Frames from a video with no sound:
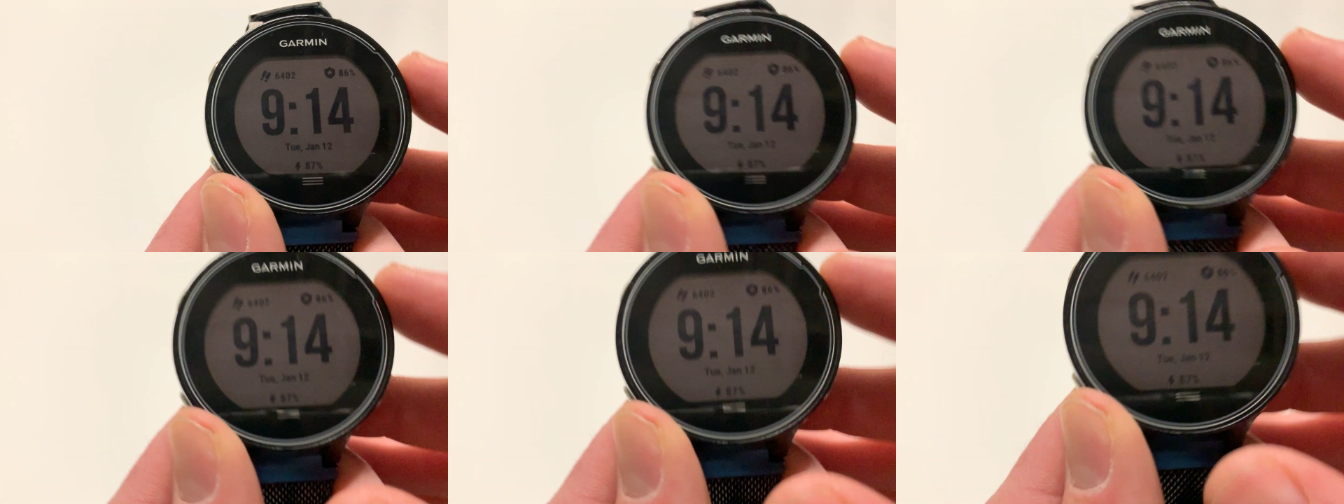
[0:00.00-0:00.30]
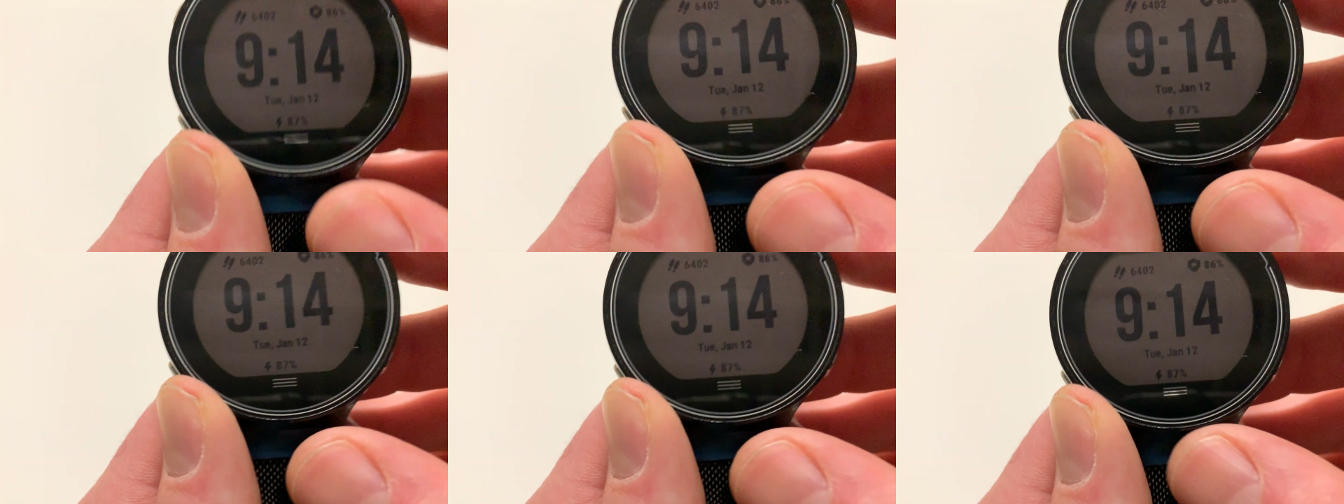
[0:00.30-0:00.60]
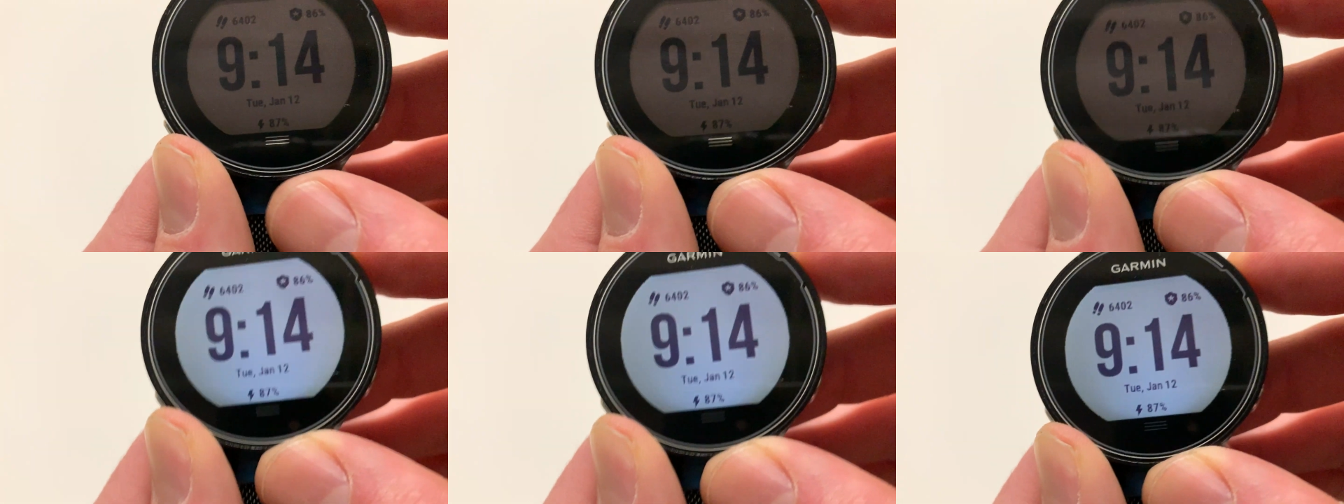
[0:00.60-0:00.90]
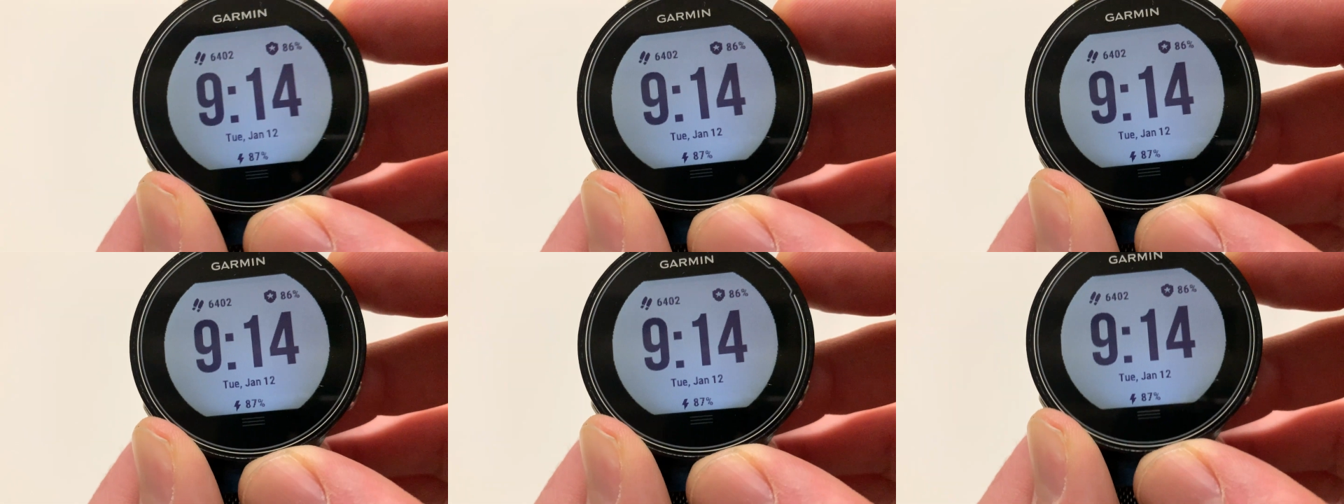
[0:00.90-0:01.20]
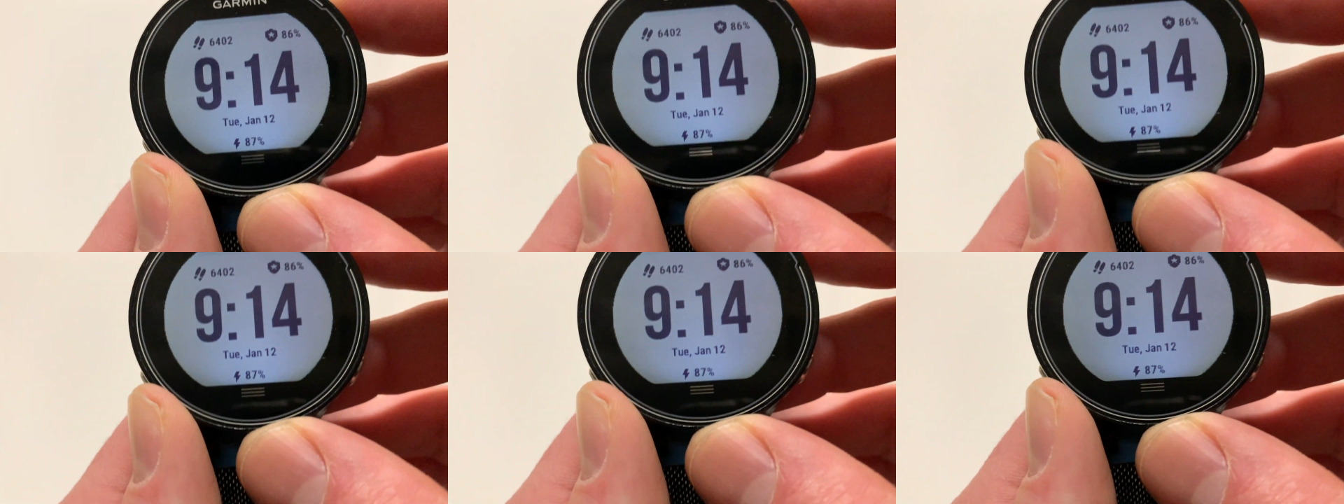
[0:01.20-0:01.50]
actually two
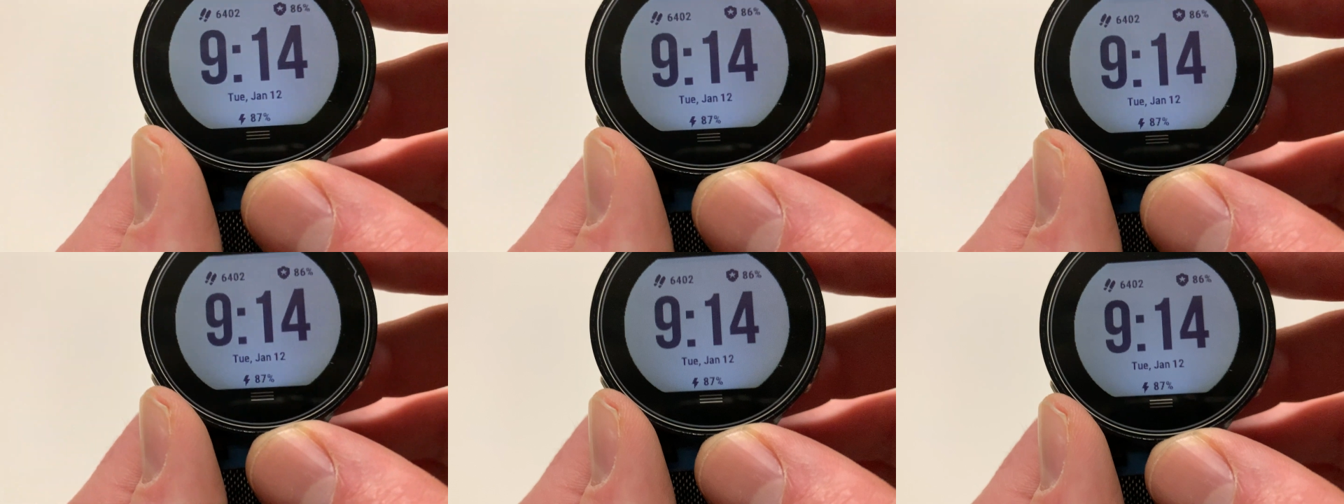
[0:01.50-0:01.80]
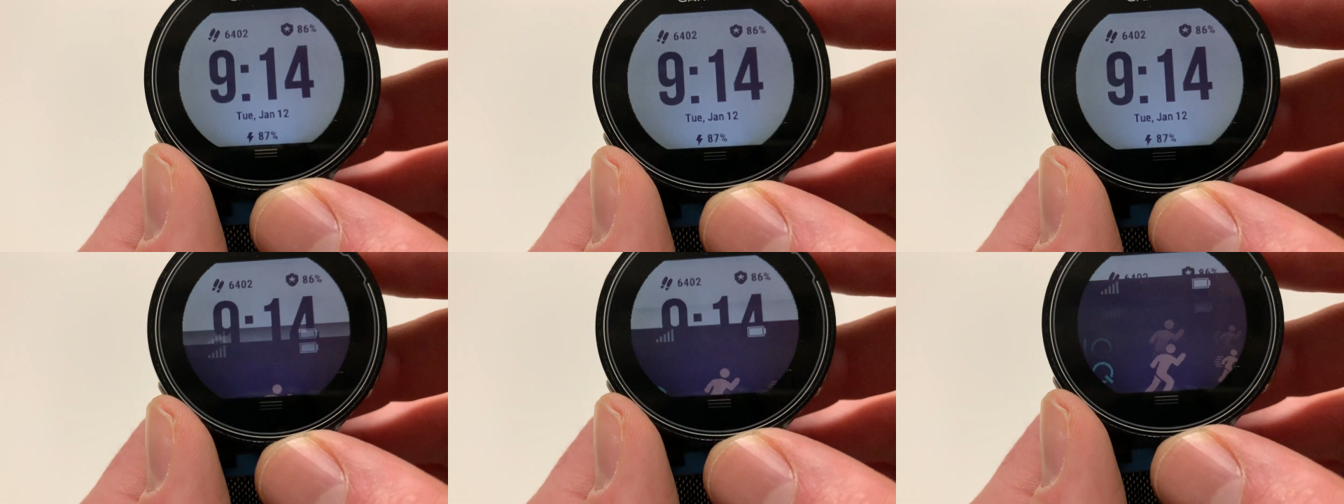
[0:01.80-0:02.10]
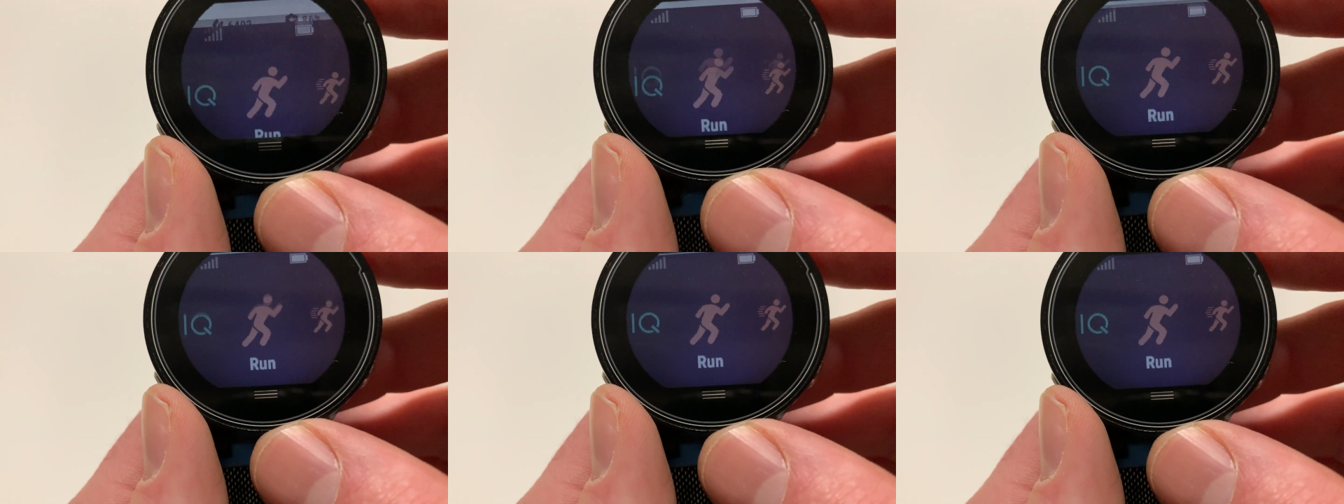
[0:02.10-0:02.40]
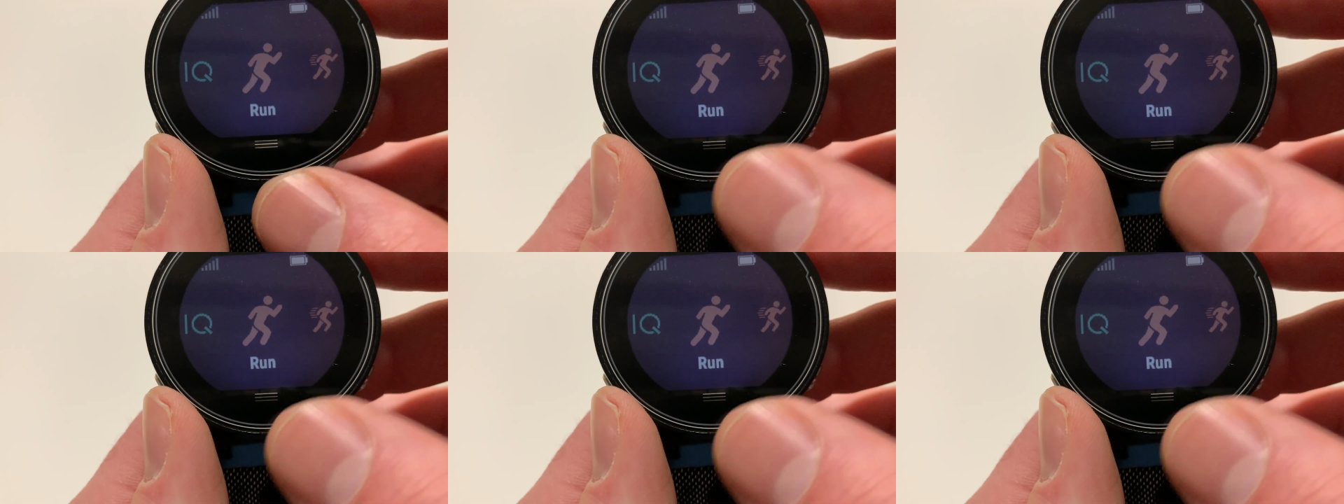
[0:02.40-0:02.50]
different settings when